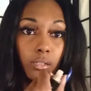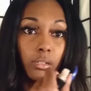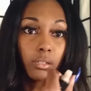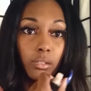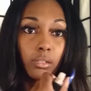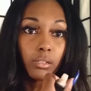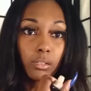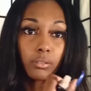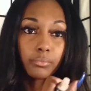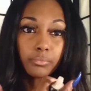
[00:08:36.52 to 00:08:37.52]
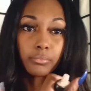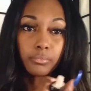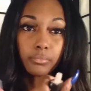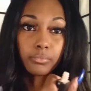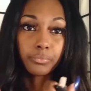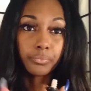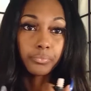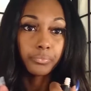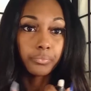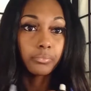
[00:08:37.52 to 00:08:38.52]

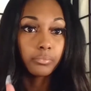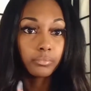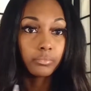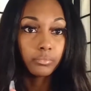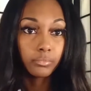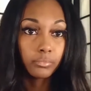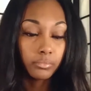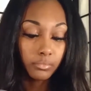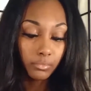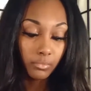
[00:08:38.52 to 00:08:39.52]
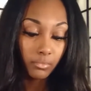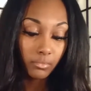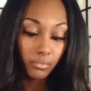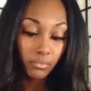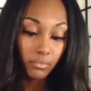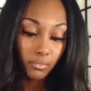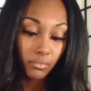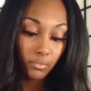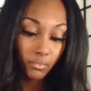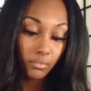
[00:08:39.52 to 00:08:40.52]

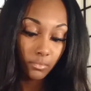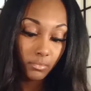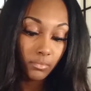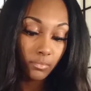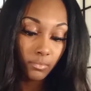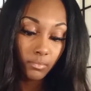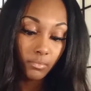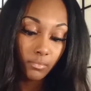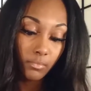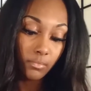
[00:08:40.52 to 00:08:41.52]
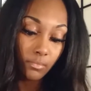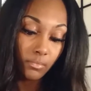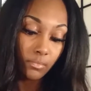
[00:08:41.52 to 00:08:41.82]
(no one is talking)